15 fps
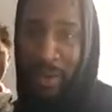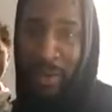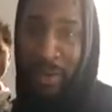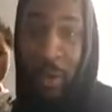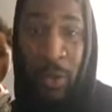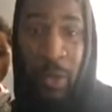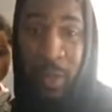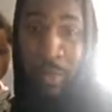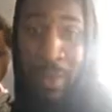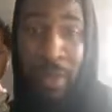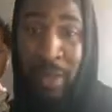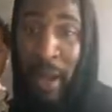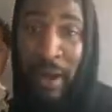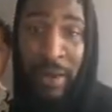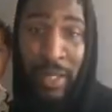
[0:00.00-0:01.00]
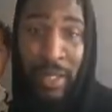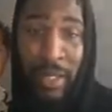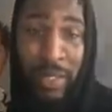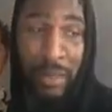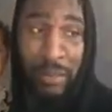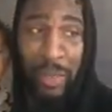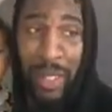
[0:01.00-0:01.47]
You could be dirty as
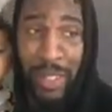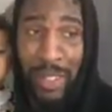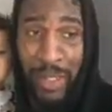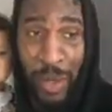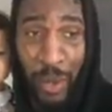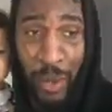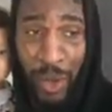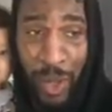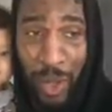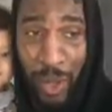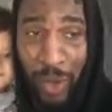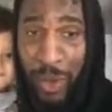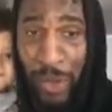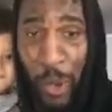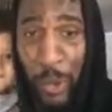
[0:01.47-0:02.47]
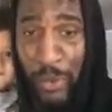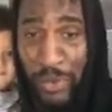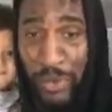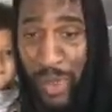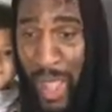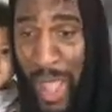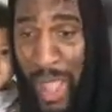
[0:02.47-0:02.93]
a bitch. No clothes, no
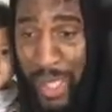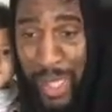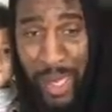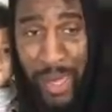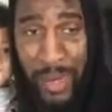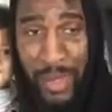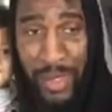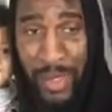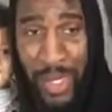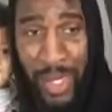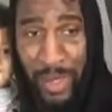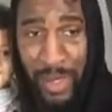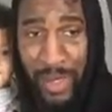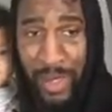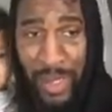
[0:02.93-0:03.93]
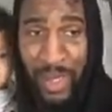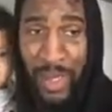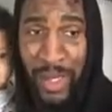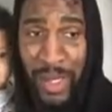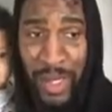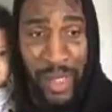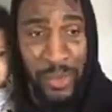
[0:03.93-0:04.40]
fly gear, nothing.
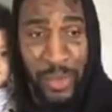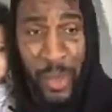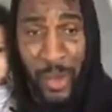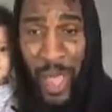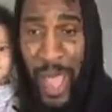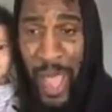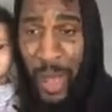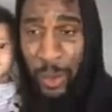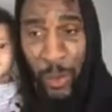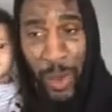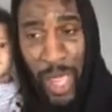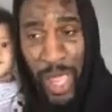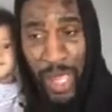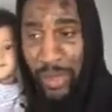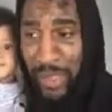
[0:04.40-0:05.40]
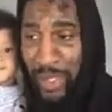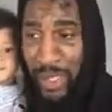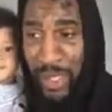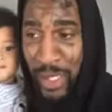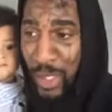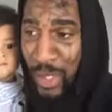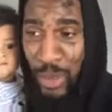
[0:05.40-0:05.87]
If you had waves,
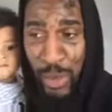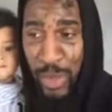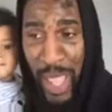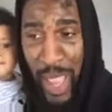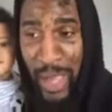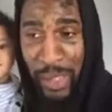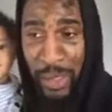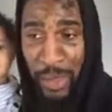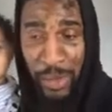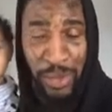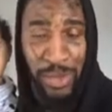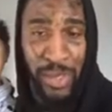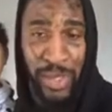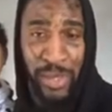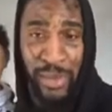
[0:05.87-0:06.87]
nigga, you Thanos.